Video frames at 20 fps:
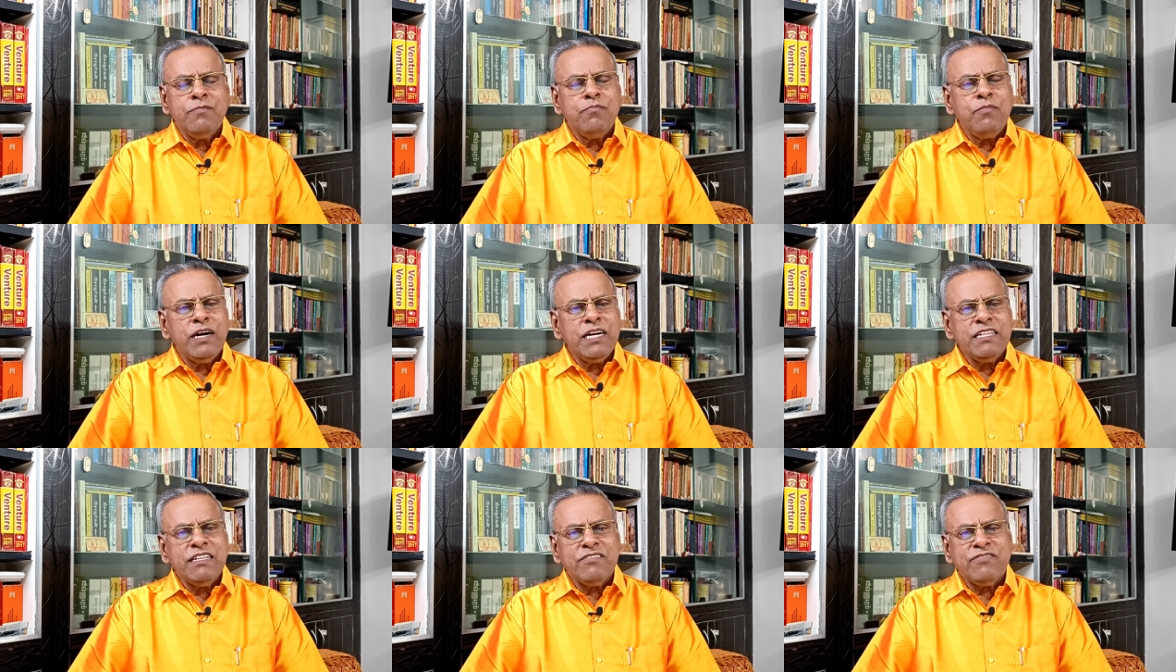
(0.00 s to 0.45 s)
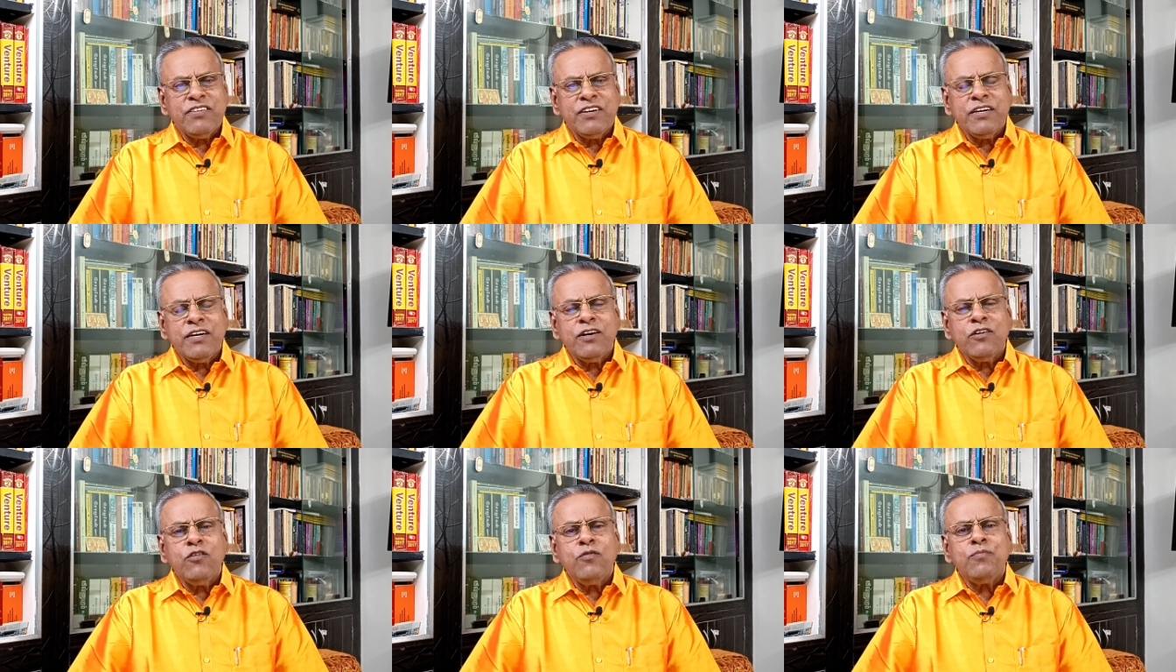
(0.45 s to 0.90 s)
by the
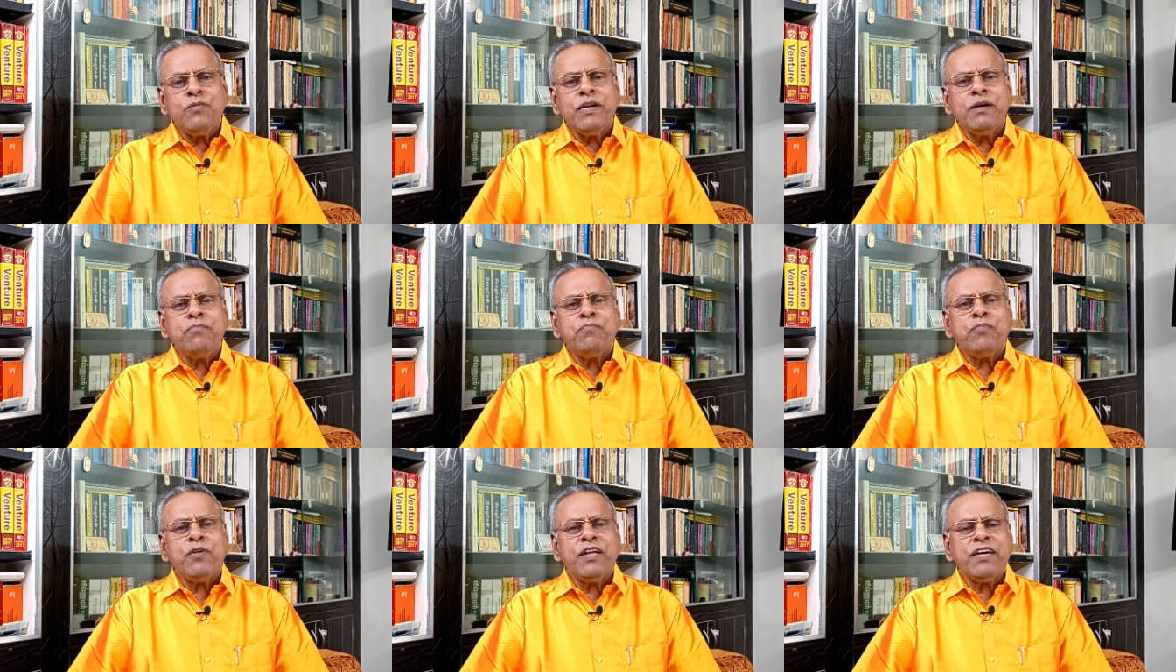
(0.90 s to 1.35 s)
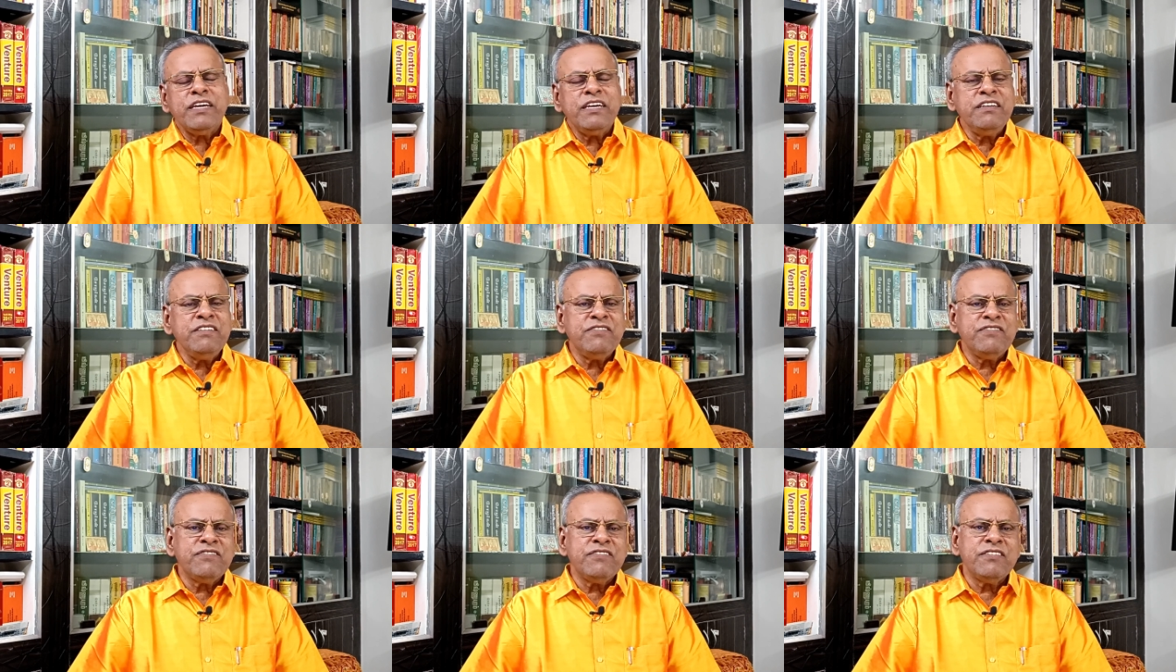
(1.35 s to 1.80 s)
central government
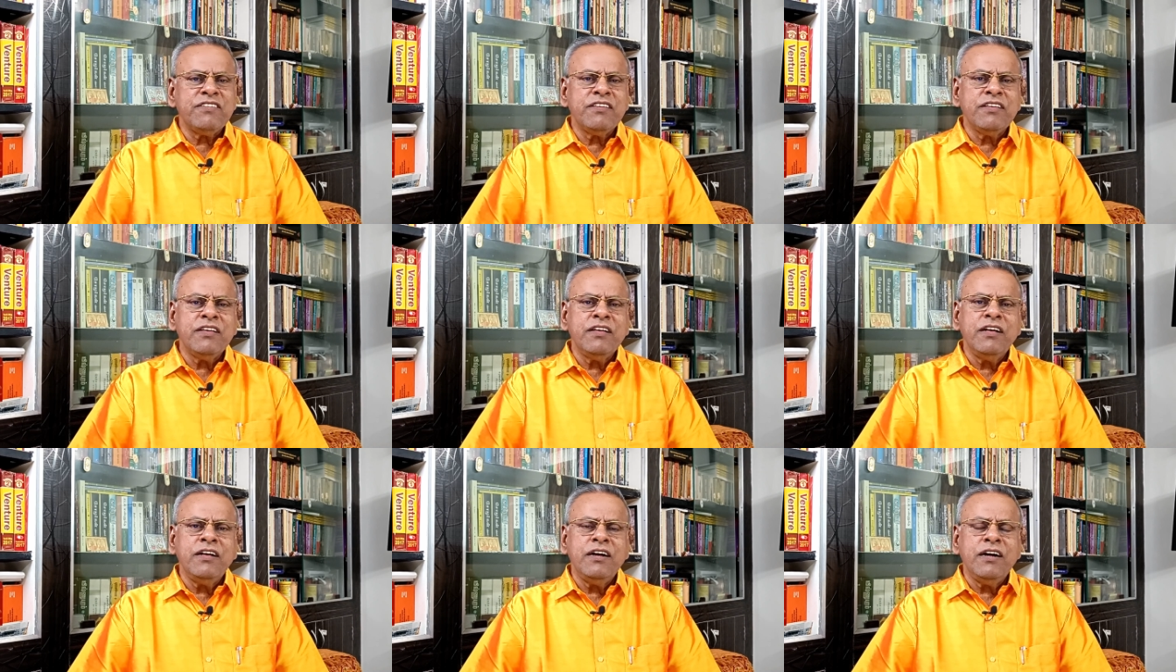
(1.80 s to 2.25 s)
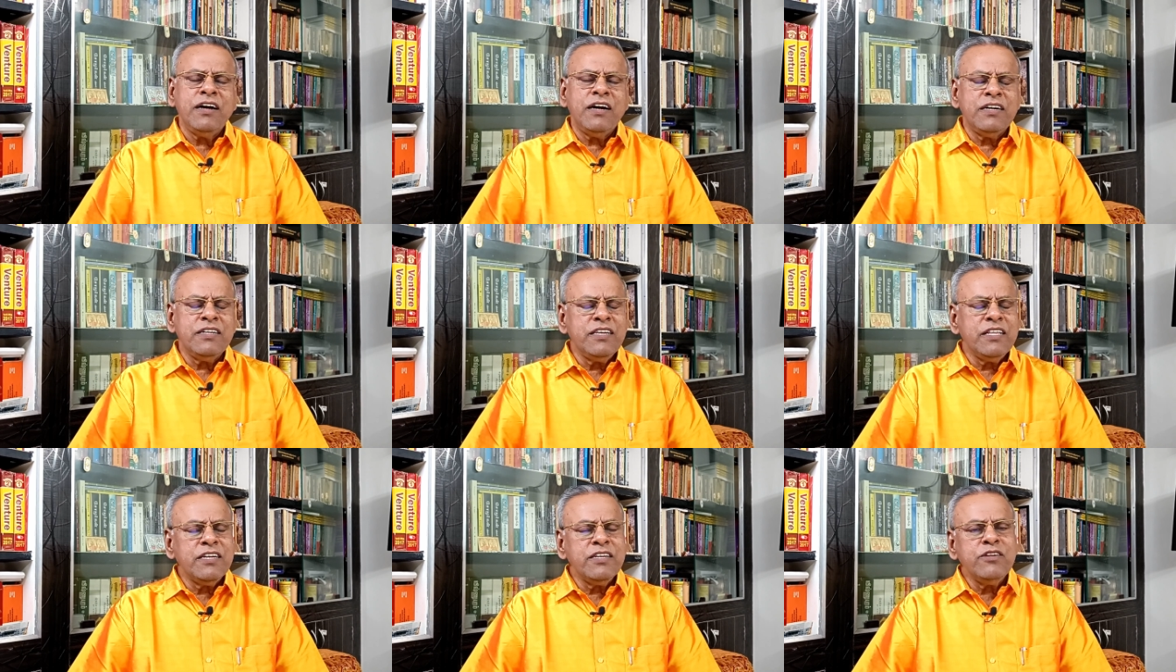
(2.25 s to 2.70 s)
employees
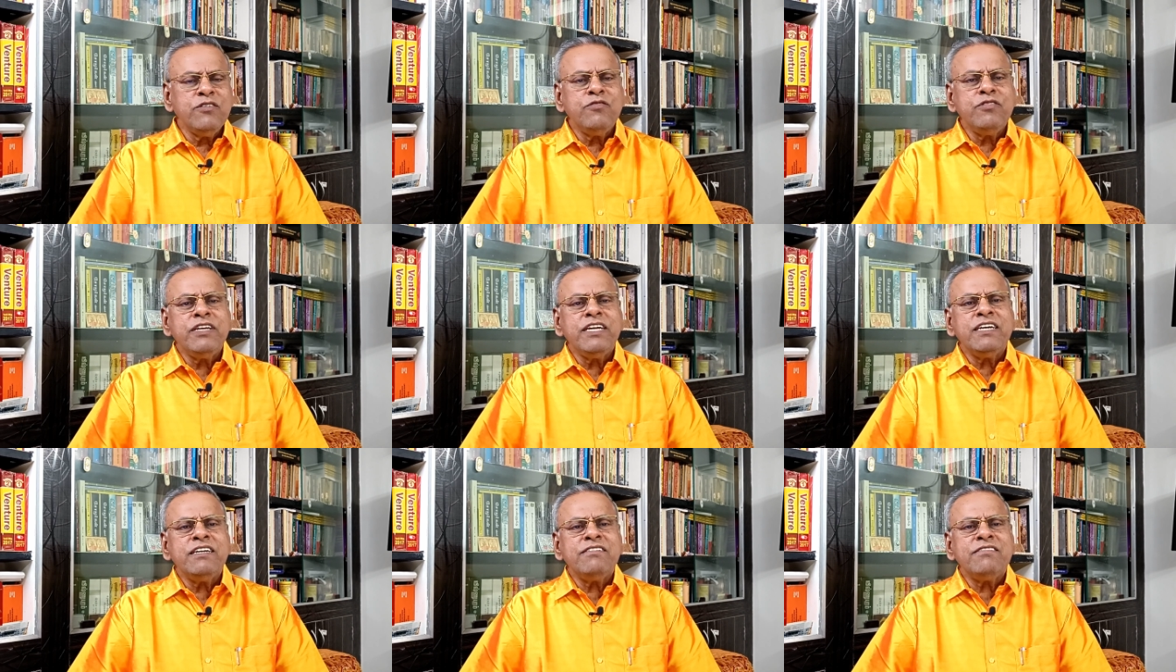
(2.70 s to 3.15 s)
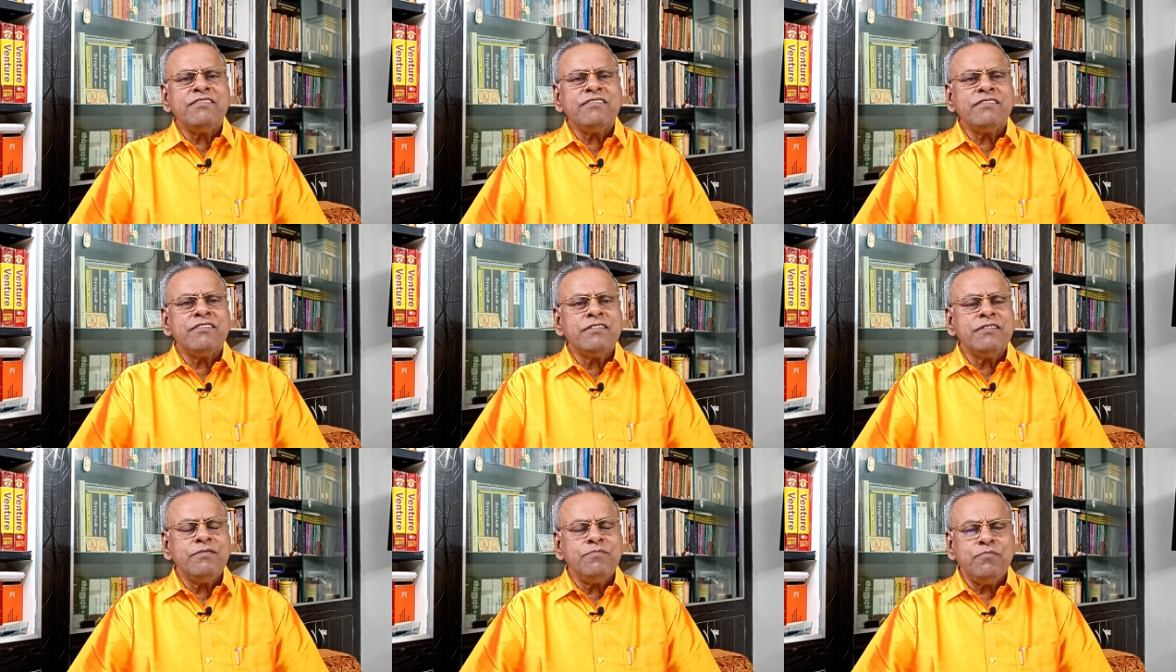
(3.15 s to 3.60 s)
and their unions,